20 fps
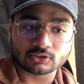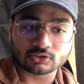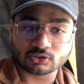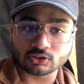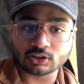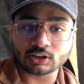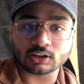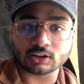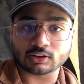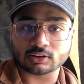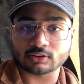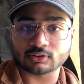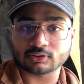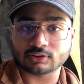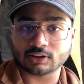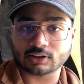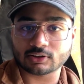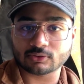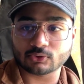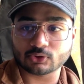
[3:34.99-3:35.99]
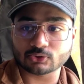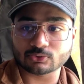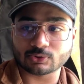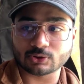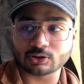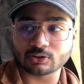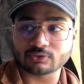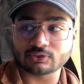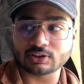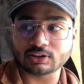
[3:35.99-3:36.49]
So yeah, that was
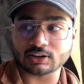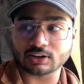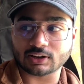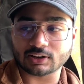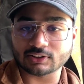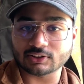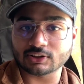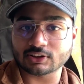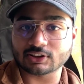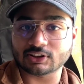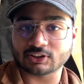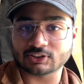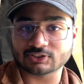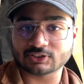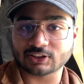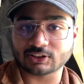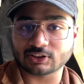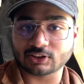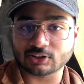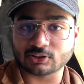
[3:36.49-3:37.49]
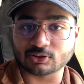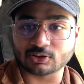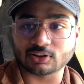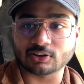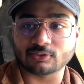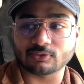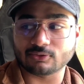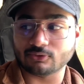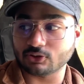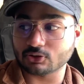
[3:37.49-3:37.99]
one of the other things that they
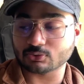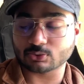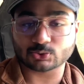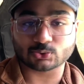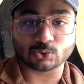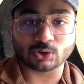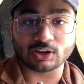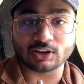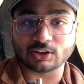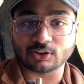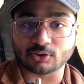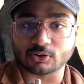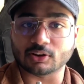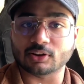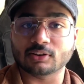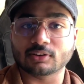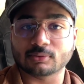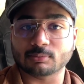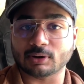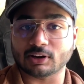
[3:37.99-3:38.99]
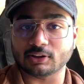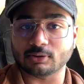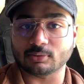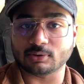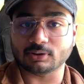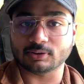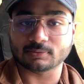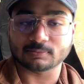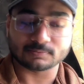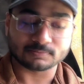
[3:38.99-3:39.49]
did, which was really good, by the
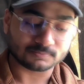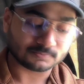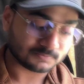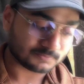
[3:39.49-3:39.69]
way.